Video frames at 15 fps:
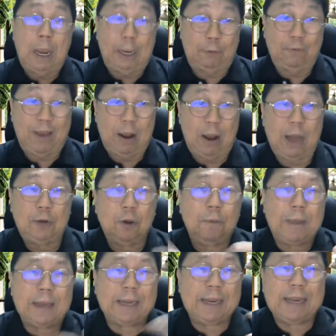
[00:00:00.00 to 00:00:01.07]
well, right? So
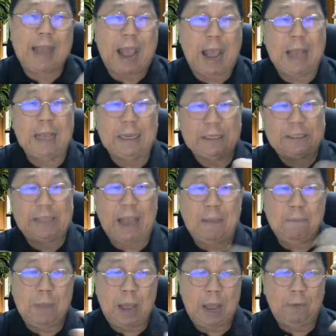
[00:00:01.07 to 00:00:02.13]
basically, there are
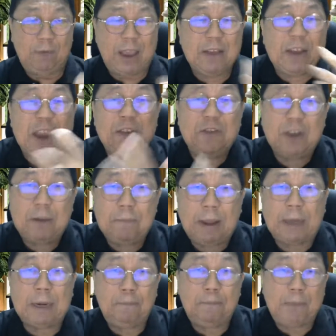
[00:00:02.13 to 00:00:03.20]
some variation,
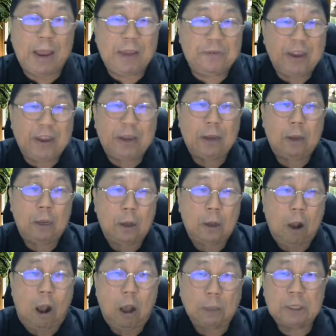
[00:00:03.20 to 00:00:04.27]
but the basic
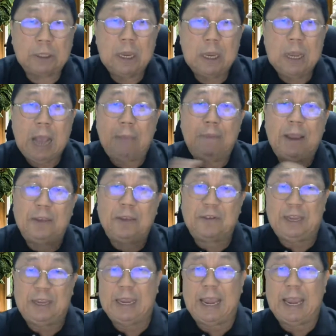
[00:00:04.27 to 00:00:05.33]
chords are
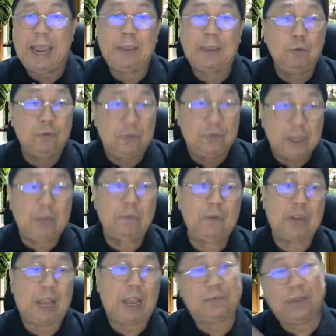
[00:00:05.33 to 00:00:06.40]
basically A to G,
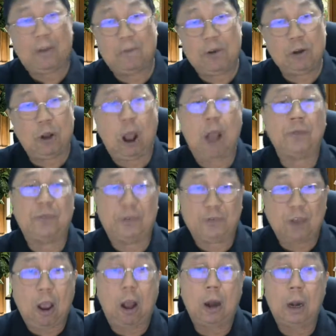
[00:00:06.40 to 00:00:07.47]
which are 7 chords. That's
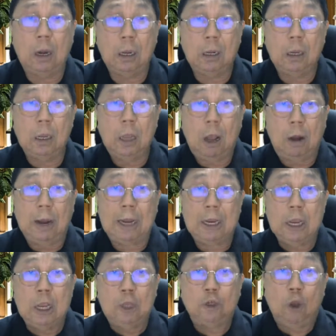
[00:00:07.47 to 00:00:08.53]
all. All right.
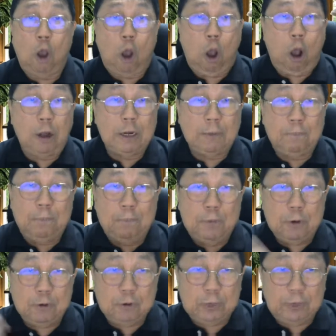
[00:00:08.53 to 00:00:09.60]
So all the
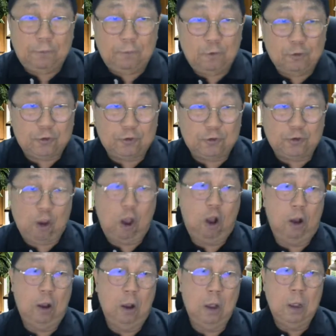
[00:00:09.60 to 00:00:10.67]
beautiful
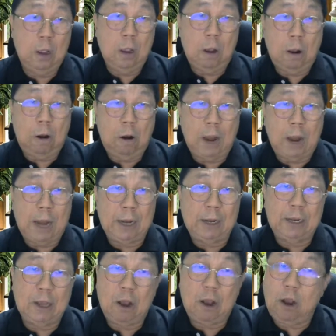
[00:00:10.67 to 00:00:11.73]
song, all right,
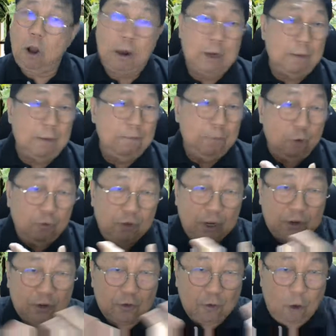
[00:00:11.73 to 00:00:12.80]
all the
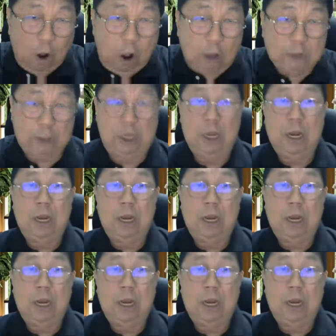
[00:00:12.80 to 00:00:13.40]
music scores,